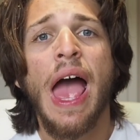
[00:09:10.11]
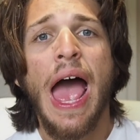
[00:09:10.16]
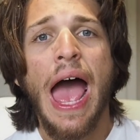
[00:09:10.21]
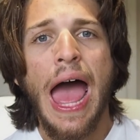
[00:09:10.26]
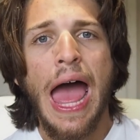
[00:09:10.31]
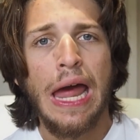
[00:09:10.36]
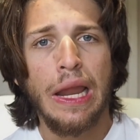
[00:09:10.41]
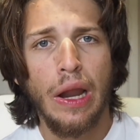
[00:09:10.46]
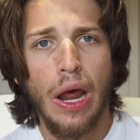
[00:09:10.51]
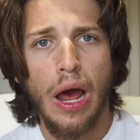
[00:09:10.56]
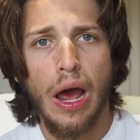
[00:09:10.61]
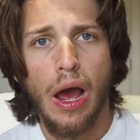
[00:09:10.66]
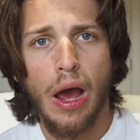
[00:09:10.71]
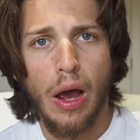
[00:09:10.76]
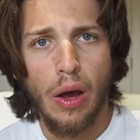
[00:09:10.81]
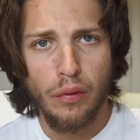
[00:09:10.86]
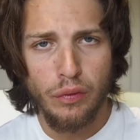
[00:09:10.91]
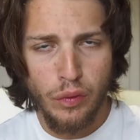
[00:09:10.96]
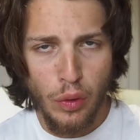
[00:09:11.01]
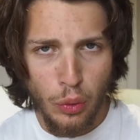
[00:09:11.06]
And
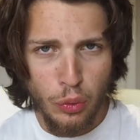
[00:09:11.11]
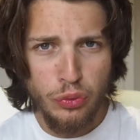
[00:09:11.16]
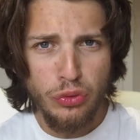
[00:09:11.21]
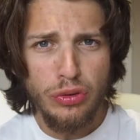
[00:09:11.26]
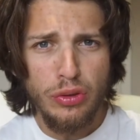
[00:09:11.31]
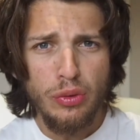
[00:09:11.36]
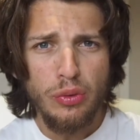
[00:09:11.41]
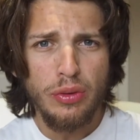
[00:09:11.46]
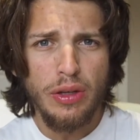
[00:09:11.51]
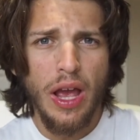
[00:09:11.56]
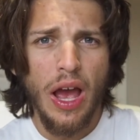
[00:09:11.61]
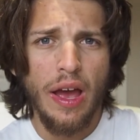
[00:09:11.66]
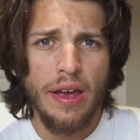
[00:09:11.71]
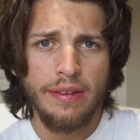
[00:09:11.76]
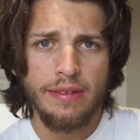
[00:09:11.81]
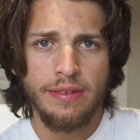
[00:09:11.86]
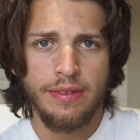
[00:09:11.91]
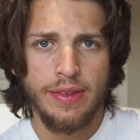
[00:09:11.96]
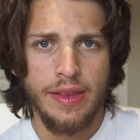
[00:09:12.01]
don't you guys